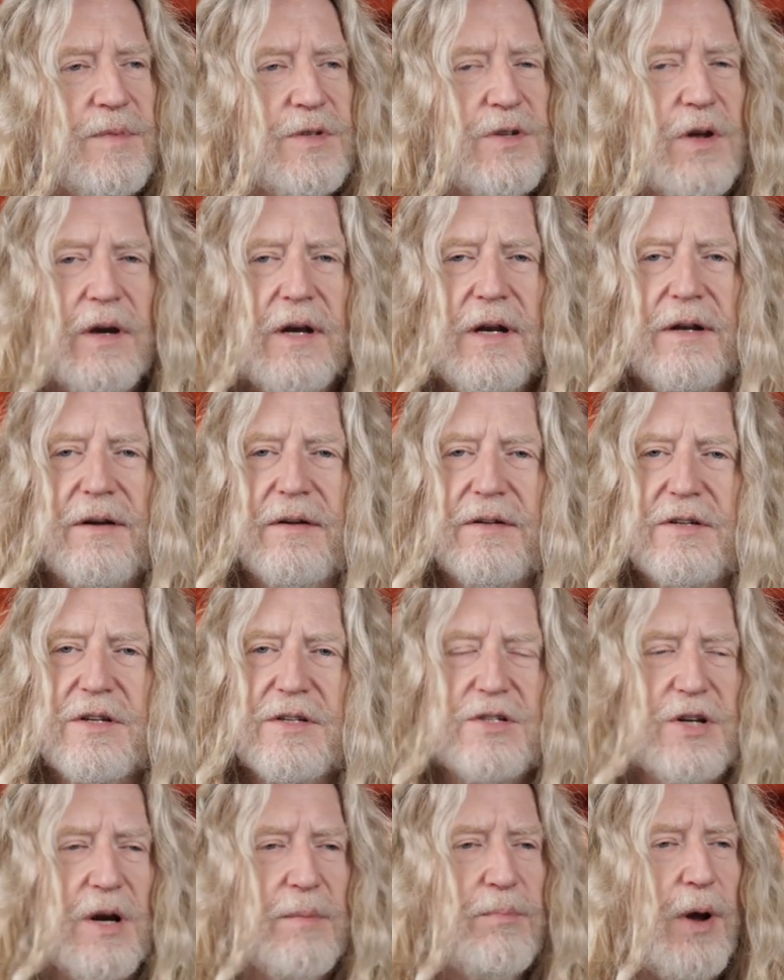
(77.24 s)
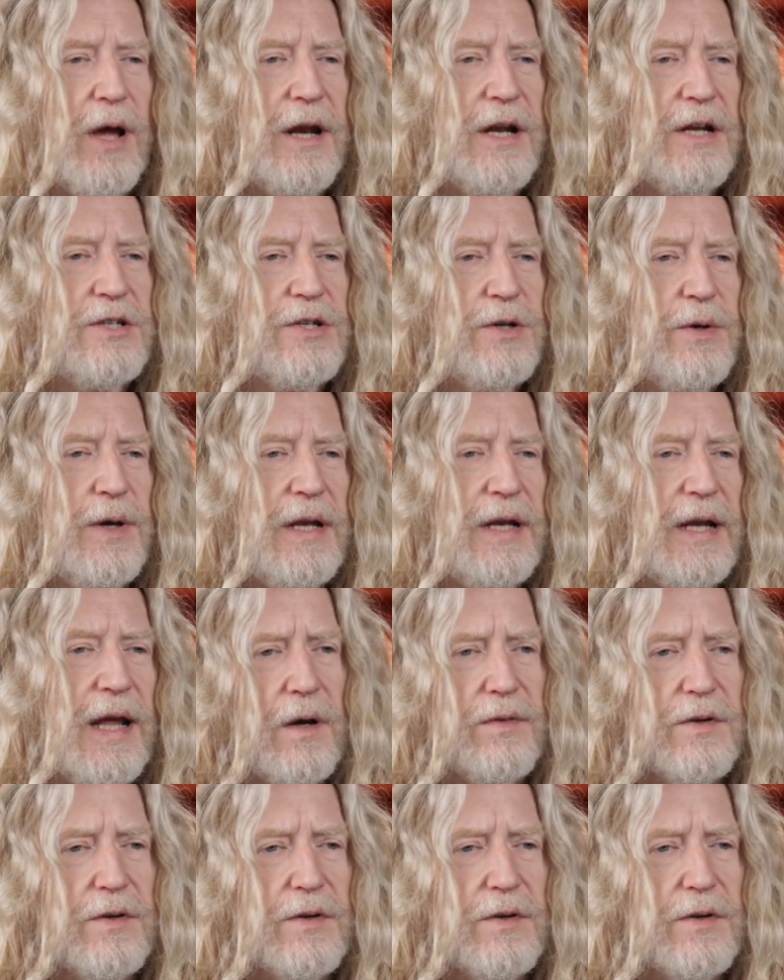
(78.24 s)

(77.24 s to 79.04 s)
so I'm gonna just jump right into it.